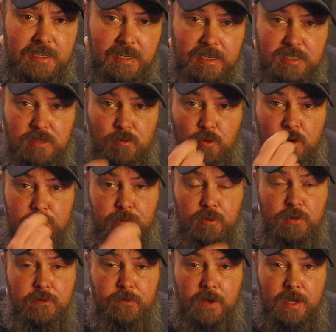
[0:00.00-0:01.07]
It is a
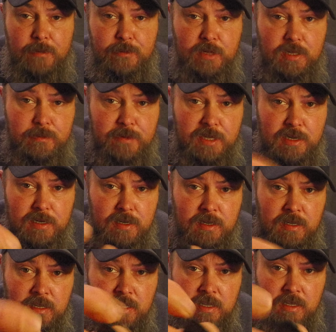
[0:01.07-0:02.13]
1.5 millimeter
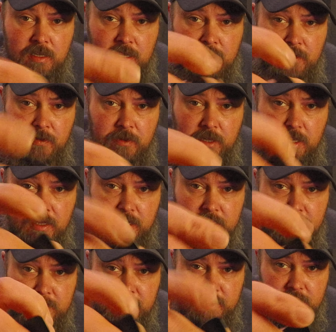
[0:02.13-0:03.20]
and
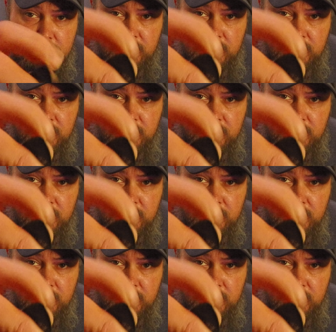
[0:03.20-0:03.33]
there is